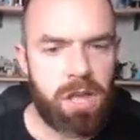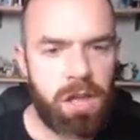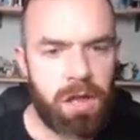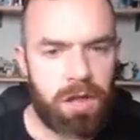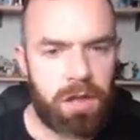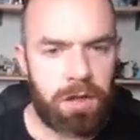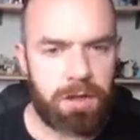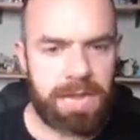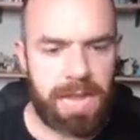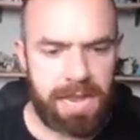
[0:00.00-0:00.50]

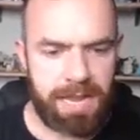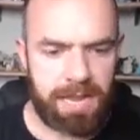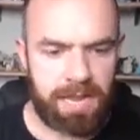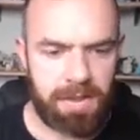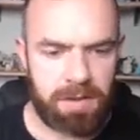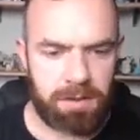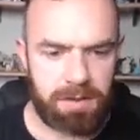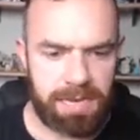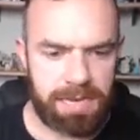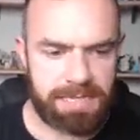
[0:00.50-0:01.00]
Okay,
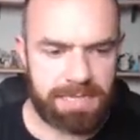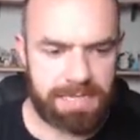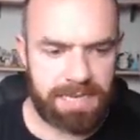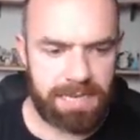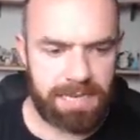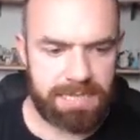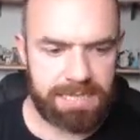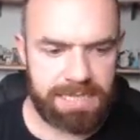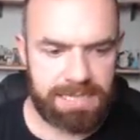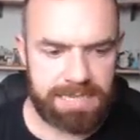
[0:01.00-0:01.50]
let's
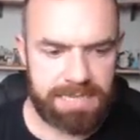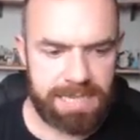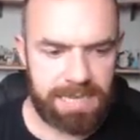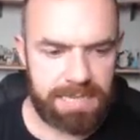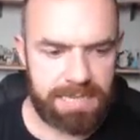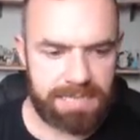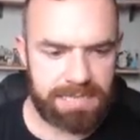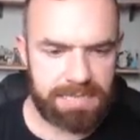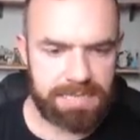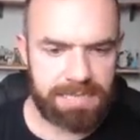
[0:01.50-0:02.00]
kill the
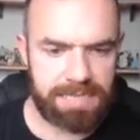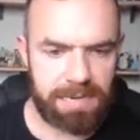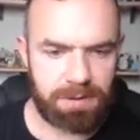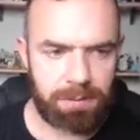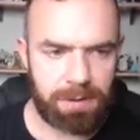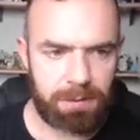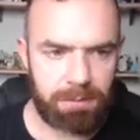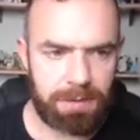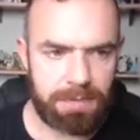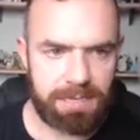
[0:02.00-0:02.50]
skeleton, then
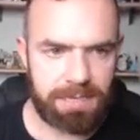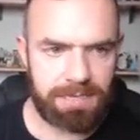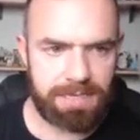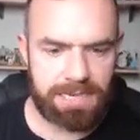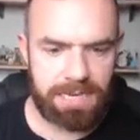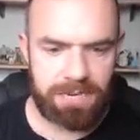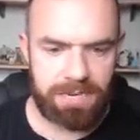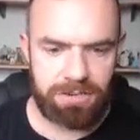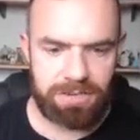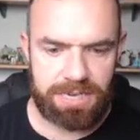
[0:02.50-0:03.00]
we will
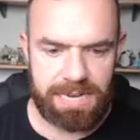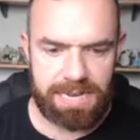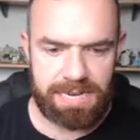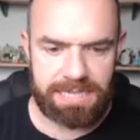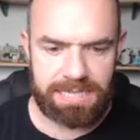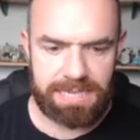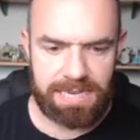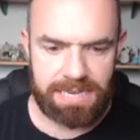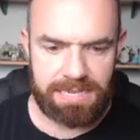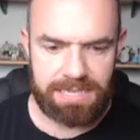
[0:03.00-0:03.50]
continue the
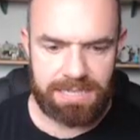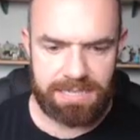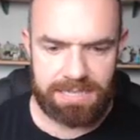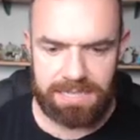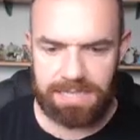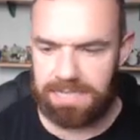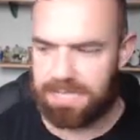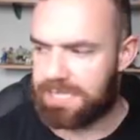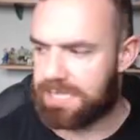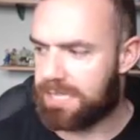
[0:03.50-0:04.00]
next sentence
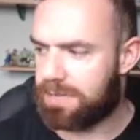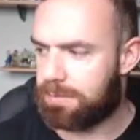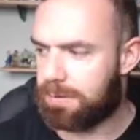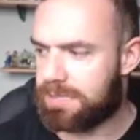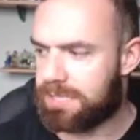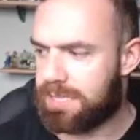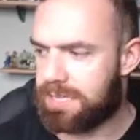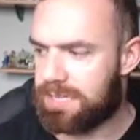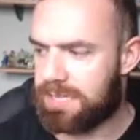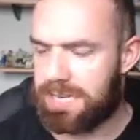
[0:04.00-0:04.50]
and see
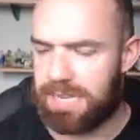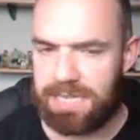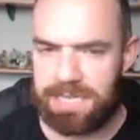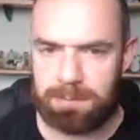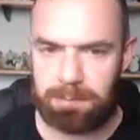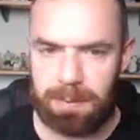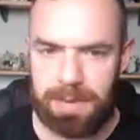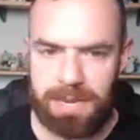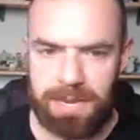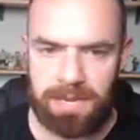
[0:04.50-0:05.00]
what's on the
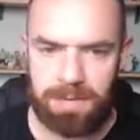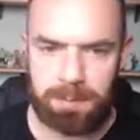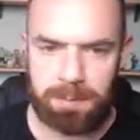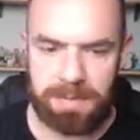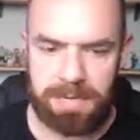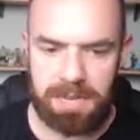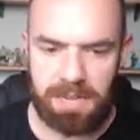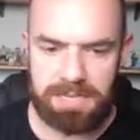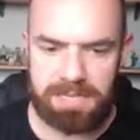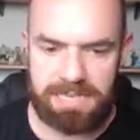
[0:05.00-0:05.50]
next page,
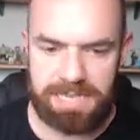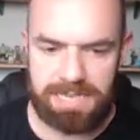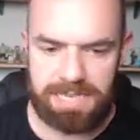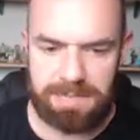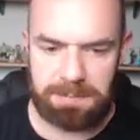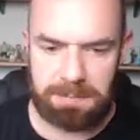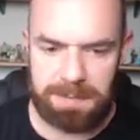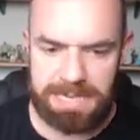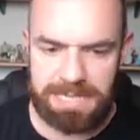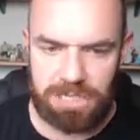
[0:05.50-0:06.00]
because
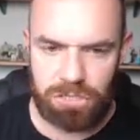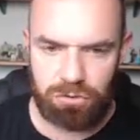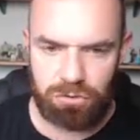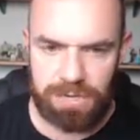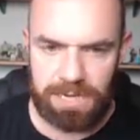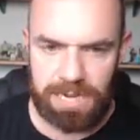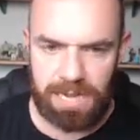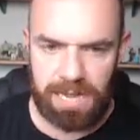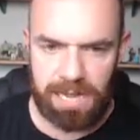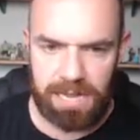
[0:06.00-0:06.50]
this
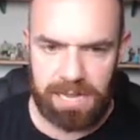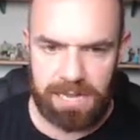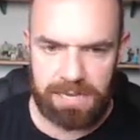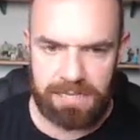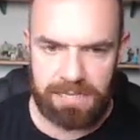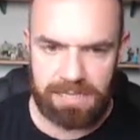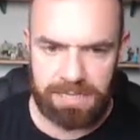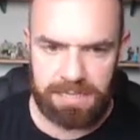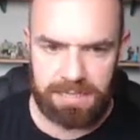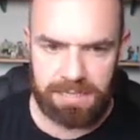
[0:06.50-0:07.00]
mystery,
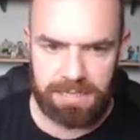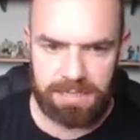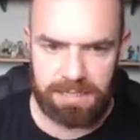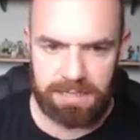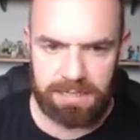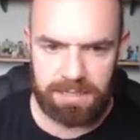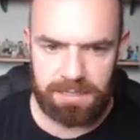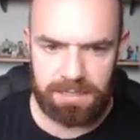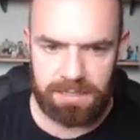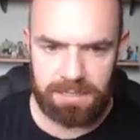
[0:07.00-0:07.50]
guys,
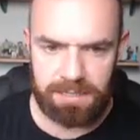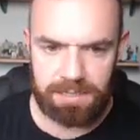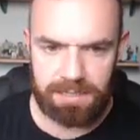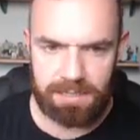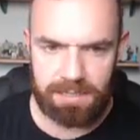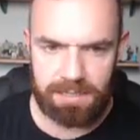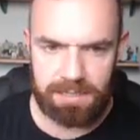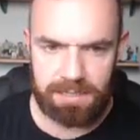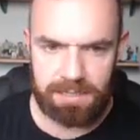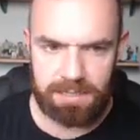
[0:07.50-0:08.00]

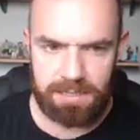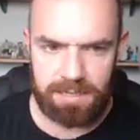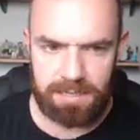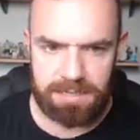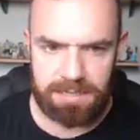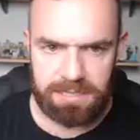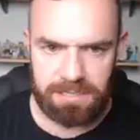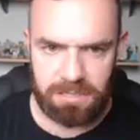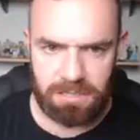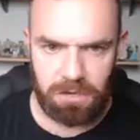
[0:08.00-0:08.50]

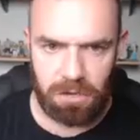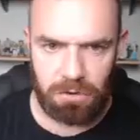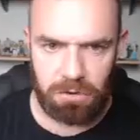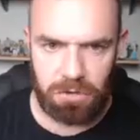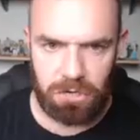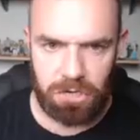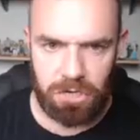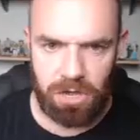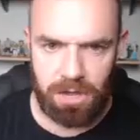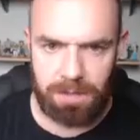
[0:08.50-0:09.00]
is
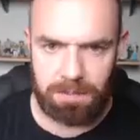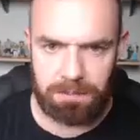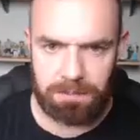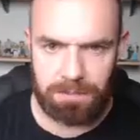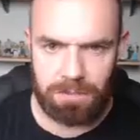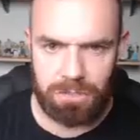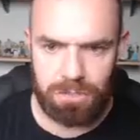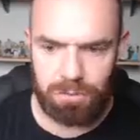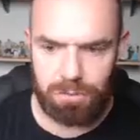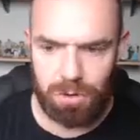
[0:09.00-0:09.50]
gonna
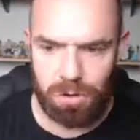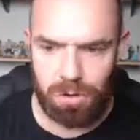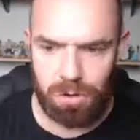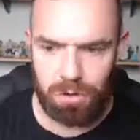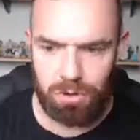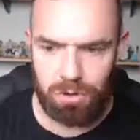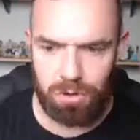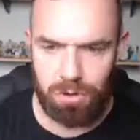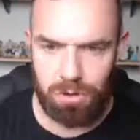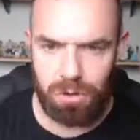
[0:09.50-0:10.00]
come to
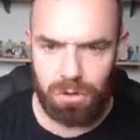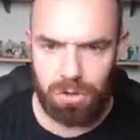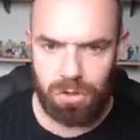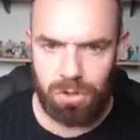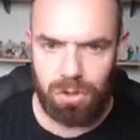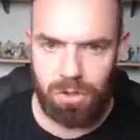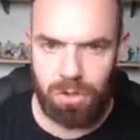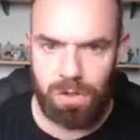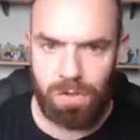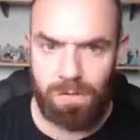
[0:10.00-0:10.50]
a
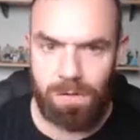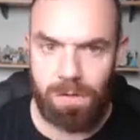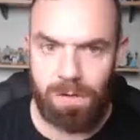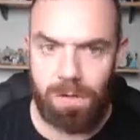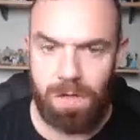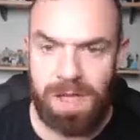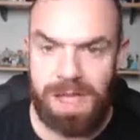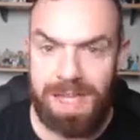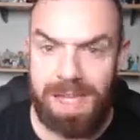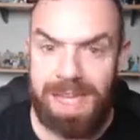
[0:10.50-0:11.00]

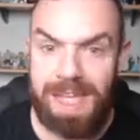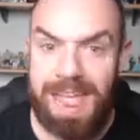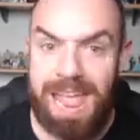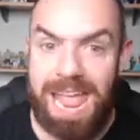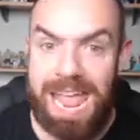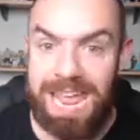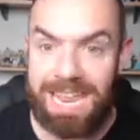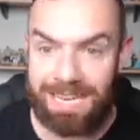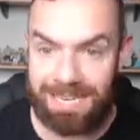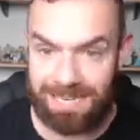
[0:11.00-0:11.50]

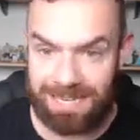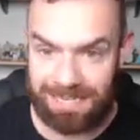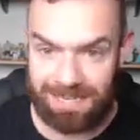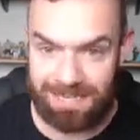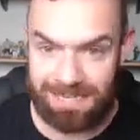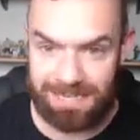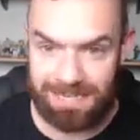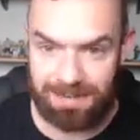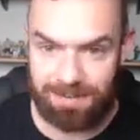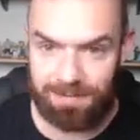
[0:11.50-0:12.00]

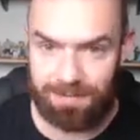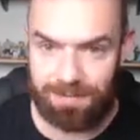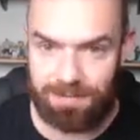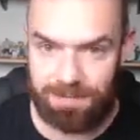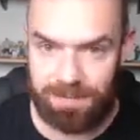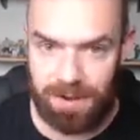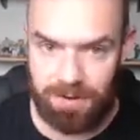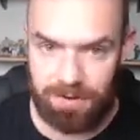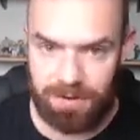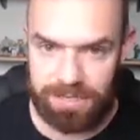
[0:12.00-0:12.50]
end
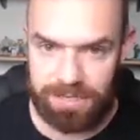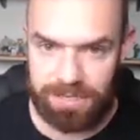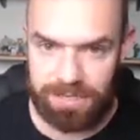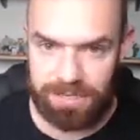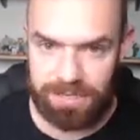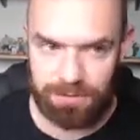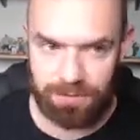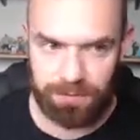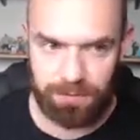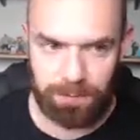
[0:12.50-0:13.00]
very
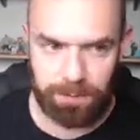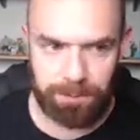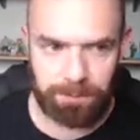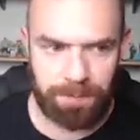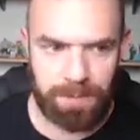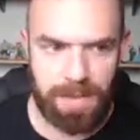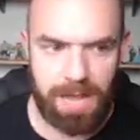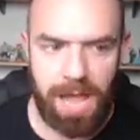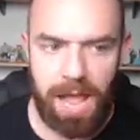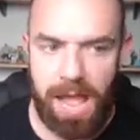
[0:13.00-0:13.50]
soon,
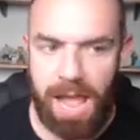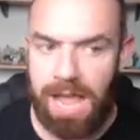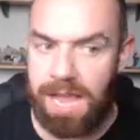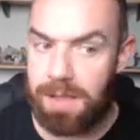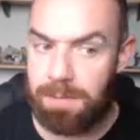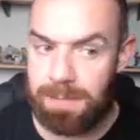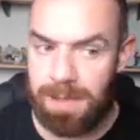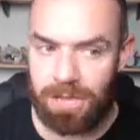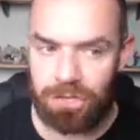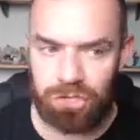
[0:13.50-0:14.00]
I
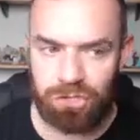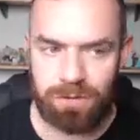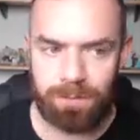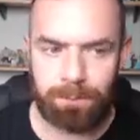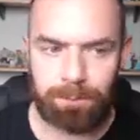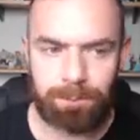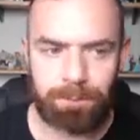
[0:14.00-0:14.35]
imagine.